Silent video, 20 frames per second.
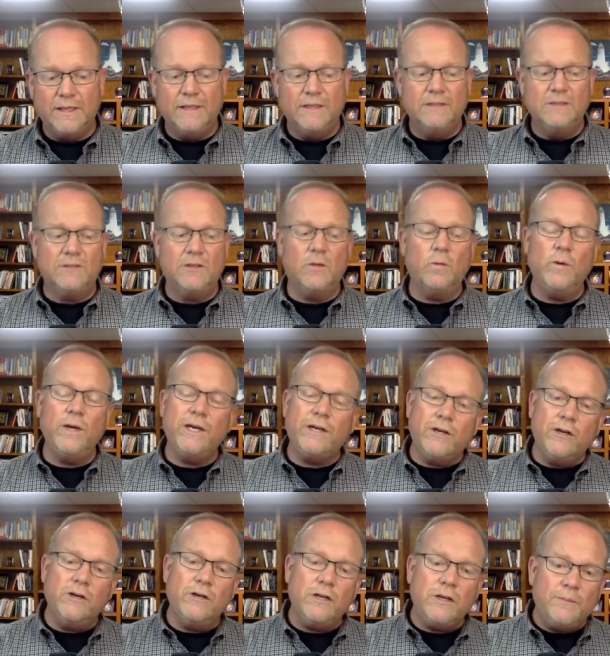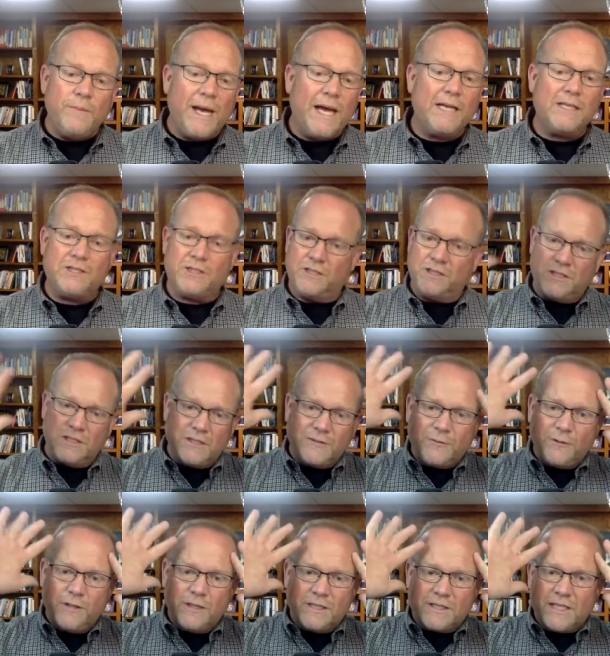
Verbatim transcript: So we could imagine, just for the